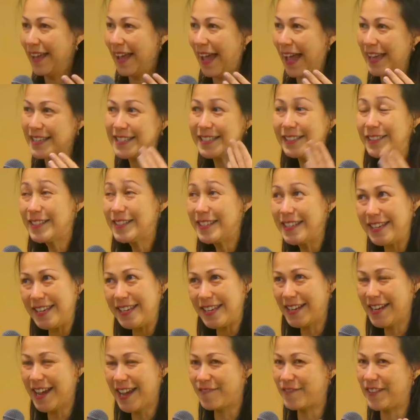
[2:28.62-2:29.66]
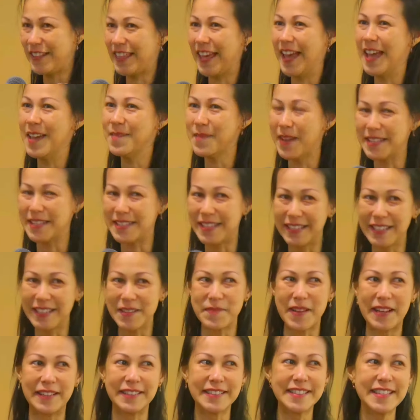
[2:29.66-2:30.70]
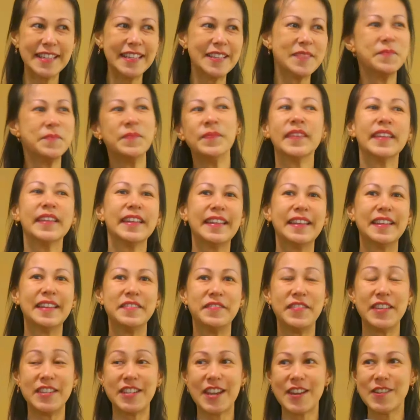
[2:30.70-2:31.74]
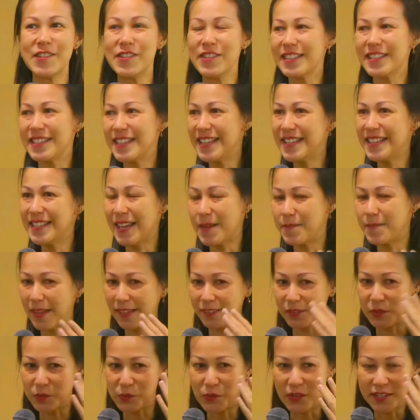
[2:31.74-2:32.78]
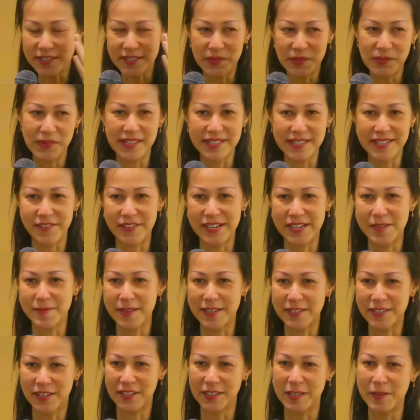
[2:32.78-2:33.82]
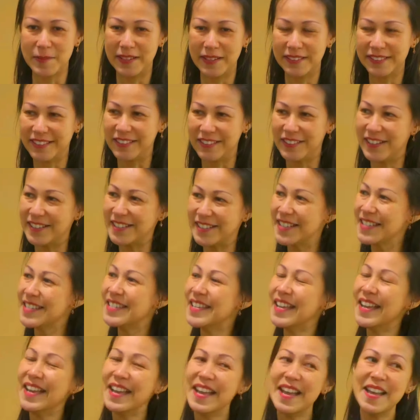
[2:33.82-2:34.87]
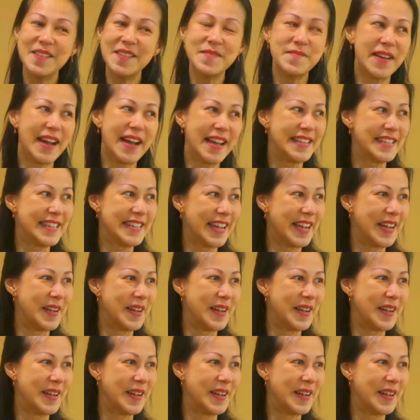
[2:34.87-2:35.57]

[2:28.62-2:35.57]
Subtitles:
I still tear every time I think about it. And Vijay knows this, I'm like, the water works every time I talk about the goddess. But